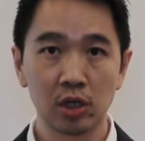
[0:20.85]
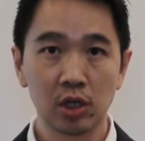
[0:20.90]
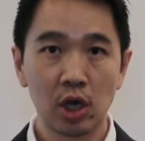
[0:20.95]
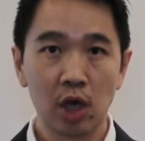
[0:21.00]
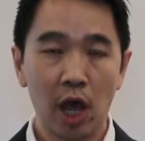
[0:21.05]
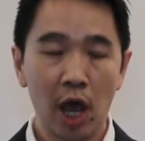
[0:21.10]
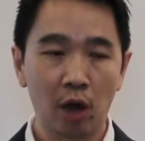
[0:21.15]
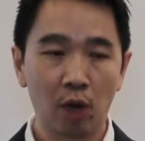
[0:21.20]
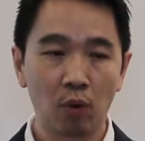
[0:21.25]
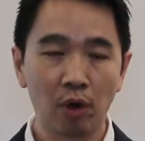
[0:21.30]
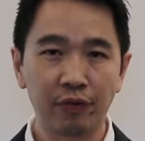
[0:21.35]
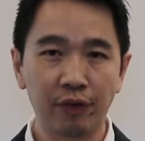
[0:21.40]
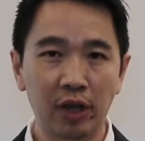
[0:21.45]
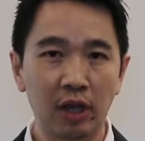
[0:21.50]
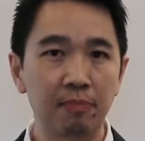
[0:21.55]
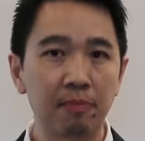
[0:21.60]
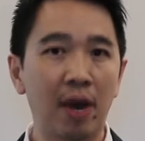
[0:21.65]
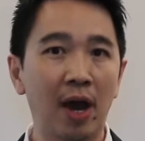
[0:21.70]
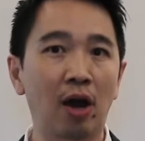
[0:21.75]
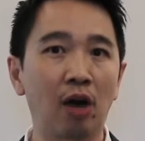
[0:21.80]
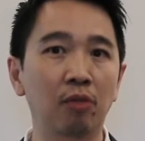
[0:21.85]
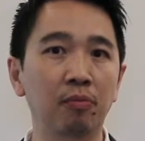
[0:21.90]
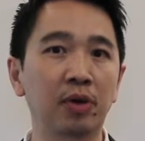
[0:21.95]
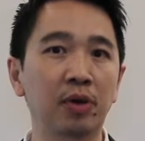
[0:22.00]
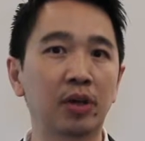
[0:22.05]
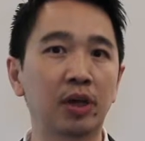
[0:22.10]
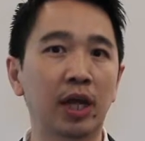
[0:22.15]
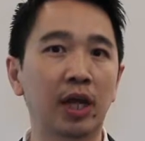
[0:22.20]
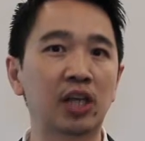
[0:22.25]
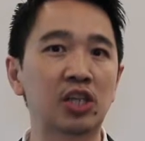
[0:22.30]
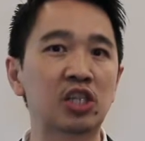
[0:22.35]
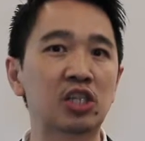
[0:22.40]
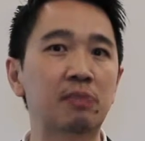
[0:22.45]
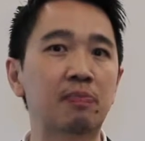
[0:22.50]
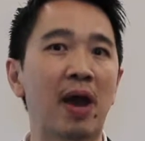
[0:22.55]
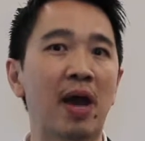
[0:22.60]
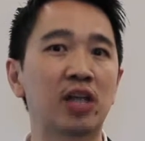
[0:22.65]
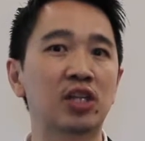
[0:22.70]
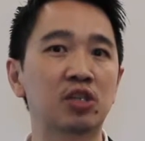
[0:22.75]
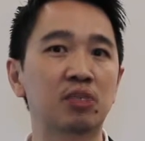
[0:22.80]
However, empowerment
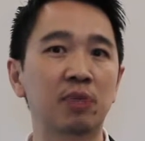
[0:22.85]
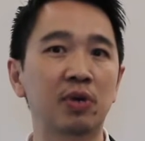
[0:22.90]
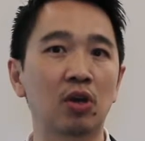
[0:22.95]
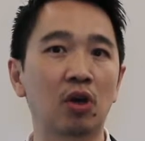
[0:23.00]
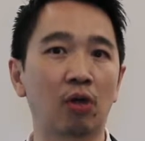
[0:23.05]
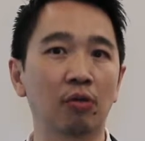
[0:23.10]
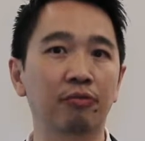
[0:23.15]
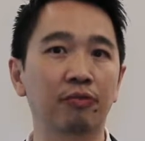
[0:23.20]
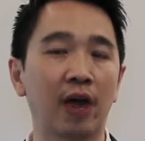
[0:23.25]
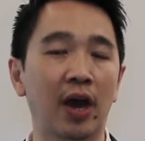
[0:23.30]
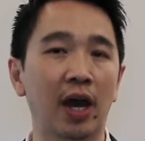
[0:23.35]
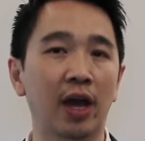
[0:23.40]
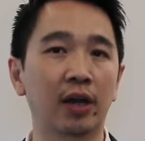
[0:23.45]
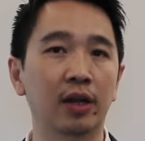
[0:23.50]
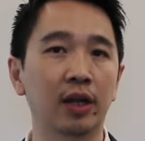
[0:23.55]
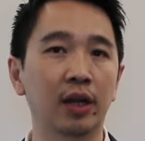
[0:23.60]
expands beyond that.